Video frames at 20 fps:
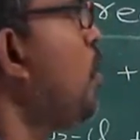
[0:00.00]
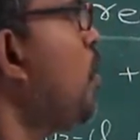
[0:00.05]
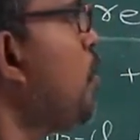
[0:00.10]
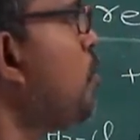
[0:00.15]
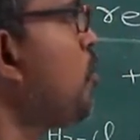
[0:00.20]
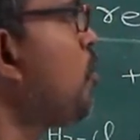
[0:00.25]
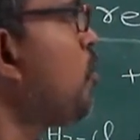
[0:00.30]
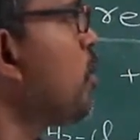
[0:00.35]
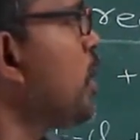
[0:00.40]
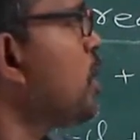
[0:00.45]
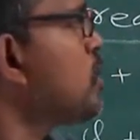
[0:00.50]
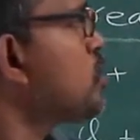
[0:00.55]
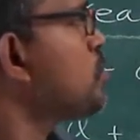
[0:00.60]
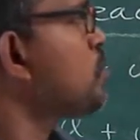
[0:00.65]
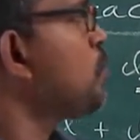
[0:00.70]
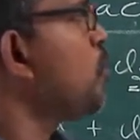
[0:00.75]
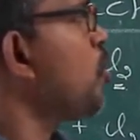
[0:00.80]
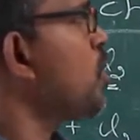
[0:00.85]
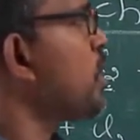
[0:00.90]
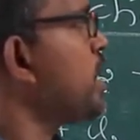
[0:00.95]
Fluorine is
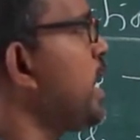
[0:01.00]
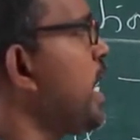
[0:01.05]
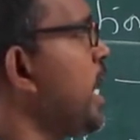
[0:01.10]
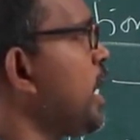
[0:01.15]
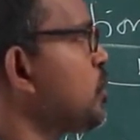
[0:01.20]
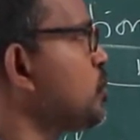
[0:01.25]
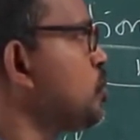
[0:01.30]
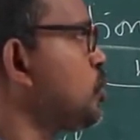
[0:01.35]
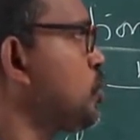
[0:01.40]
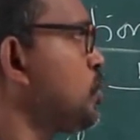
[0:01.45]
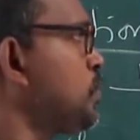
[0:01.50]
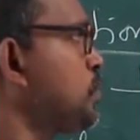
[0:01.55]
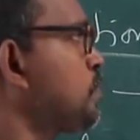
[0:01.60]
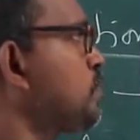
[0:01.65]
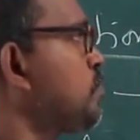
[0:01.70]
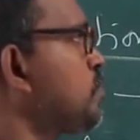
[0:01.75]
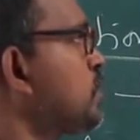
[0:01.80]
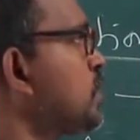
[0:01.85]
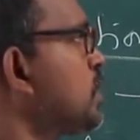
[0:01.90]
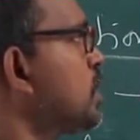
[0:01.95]
more reactive
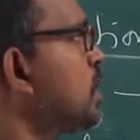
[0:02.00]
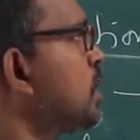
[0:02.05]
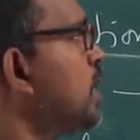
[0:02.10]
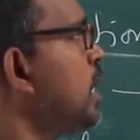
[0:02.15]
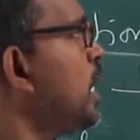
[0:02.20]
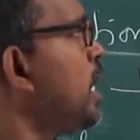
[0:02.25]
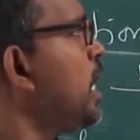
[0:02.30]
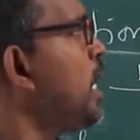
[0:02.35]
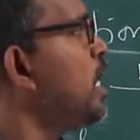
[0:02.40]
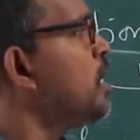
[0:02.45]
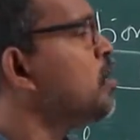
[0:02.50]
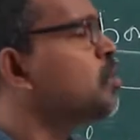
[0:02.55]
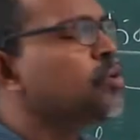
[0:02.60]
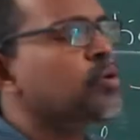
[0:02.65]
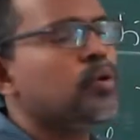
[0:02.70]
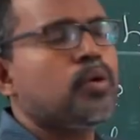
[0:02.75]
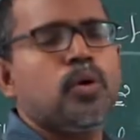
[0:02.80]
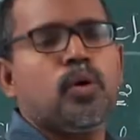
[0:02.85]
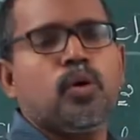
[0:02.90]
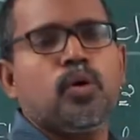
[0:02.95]

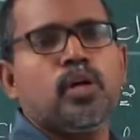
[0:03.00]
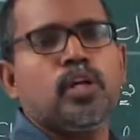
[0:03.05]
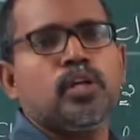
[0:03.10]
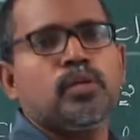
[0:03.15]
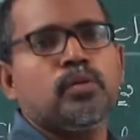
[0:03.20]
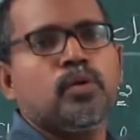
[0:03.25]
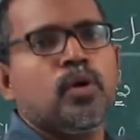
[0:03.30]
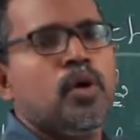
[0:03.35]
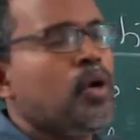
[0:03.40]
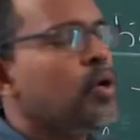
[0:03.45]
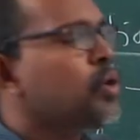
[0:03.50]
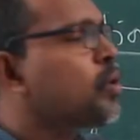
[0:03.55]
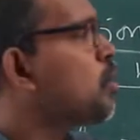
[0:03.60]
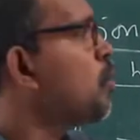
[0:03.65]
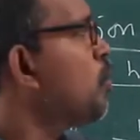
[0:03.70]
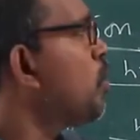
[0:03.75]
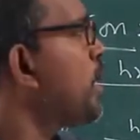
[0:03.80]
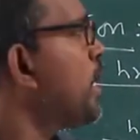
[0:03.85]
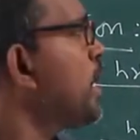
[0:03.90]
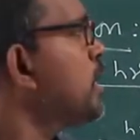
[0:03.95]
than chlorine.
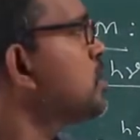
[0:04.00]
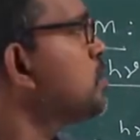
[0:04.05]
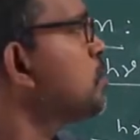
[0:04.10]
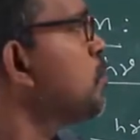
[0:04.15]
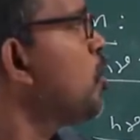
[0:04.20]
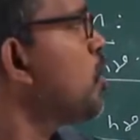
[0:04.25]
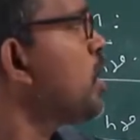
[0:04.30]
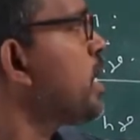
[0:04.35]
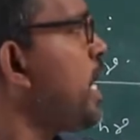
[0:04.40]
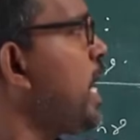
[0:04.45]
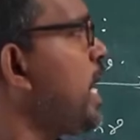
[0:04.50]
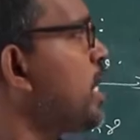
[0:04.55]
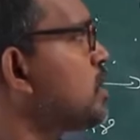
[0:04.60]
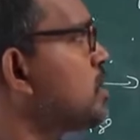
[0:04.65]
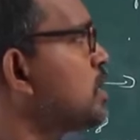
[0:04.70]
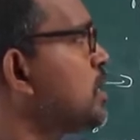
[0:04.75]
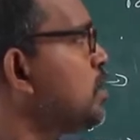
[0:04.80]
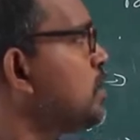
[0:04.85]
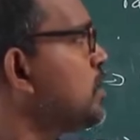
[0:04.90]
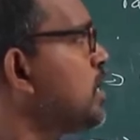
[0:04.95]
Chlorine is more
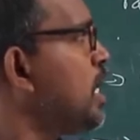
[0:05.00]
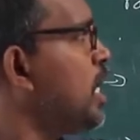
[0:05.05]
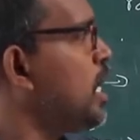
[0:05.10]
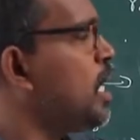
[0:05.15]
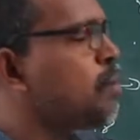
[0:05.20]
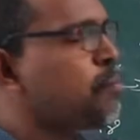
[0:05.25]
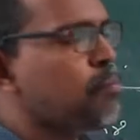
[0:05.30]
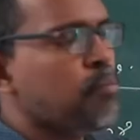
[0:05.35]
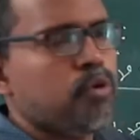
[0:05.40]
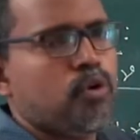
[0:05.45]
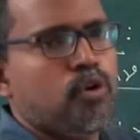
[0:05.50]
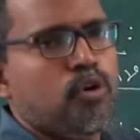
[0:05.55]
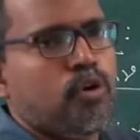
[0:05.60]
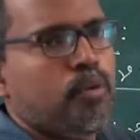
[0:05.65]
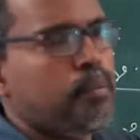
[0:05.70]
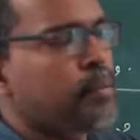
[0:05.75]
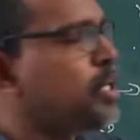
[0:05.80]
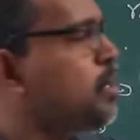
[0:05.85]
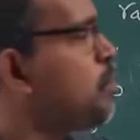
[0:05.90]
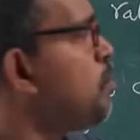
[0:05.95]
reactive than
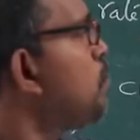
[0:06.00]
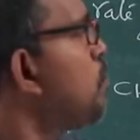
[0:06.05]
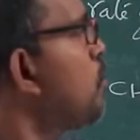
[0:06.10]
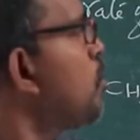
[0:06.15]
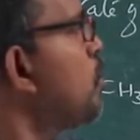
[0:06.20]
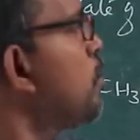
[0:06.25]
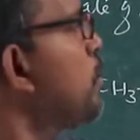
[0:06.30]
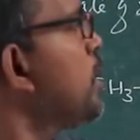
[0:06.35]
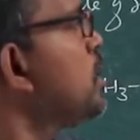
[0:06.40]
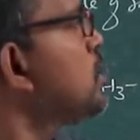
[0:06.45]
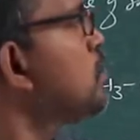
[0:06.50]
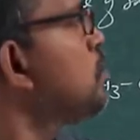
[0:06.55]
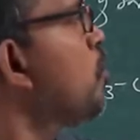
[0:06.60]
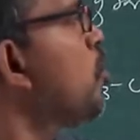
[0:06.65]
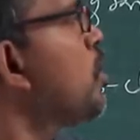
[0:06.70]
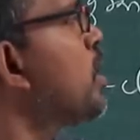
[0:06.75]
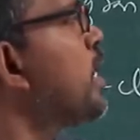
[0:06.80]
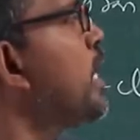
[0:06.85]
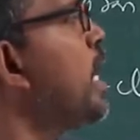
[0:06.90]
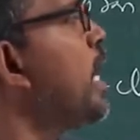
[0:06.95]
bromine. Bromine is
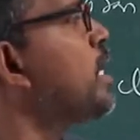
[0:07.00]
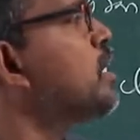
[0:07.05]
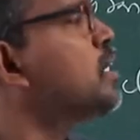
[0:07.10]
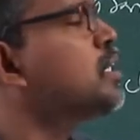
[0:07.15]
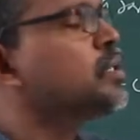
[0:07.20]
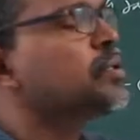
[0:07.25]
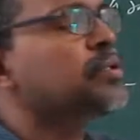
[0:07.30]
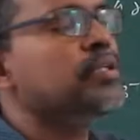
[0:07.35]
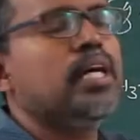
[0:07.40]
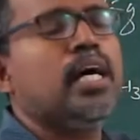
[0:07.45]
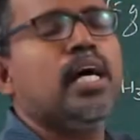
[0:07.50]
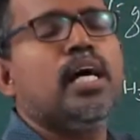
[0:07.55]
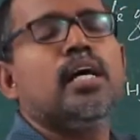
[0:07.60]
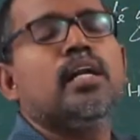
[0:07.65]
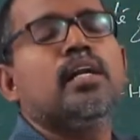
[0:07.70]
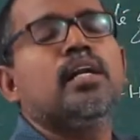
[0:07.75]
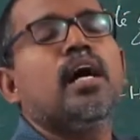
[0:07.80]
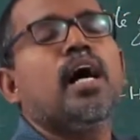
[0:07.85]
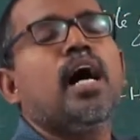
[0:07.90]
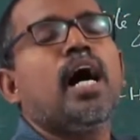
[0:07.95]
more reactive
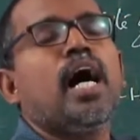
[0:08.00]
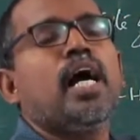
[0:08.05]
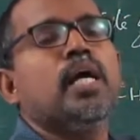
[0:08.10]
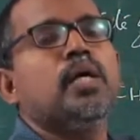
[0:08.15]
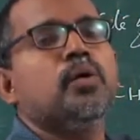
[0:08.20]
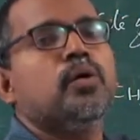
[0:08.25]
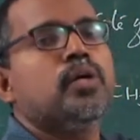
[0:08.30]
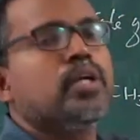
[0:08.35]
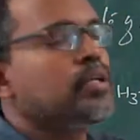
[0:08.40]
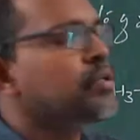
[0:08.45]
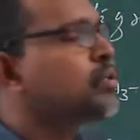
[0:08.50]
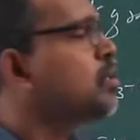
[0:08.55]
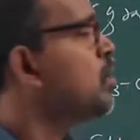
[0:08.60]
than iodine.